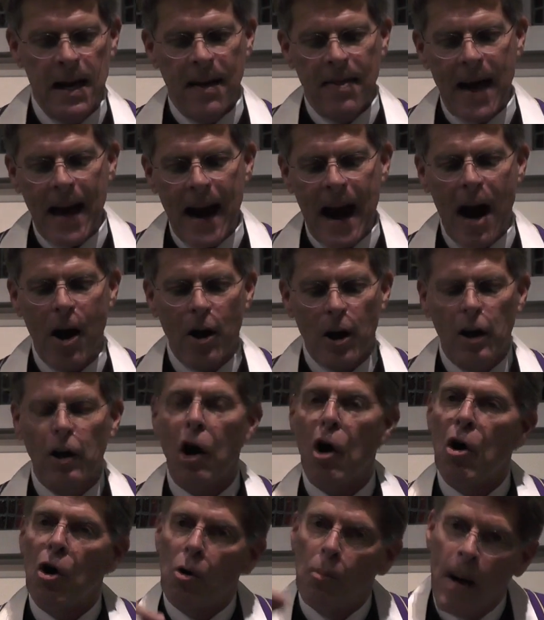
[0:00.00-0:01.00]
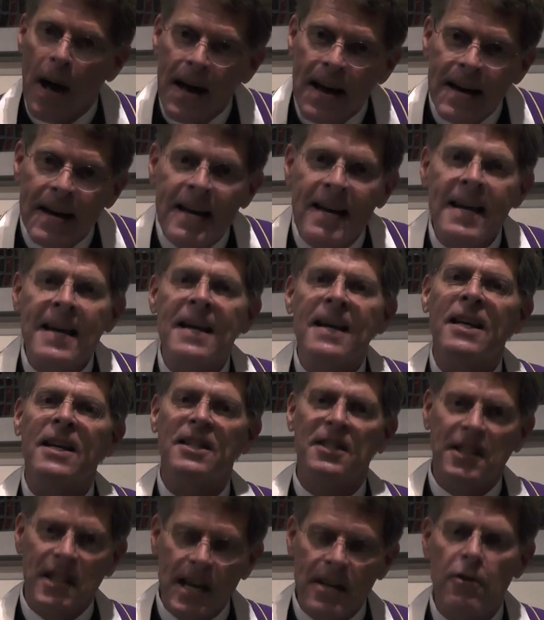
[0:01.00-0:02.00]
that our globe
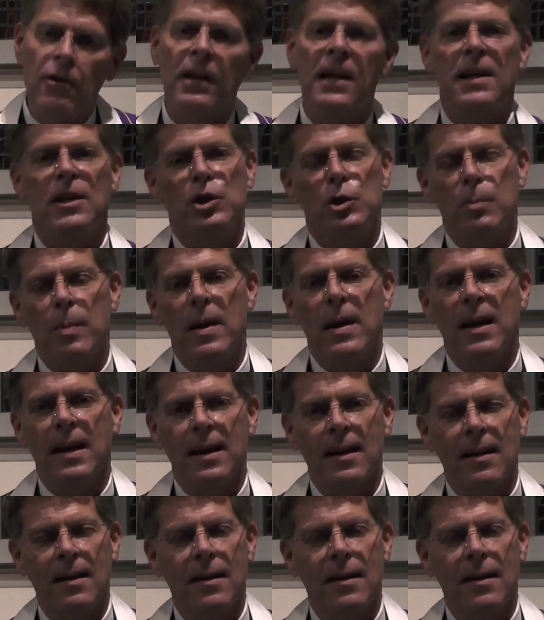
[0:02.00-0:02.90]
continually is spinning.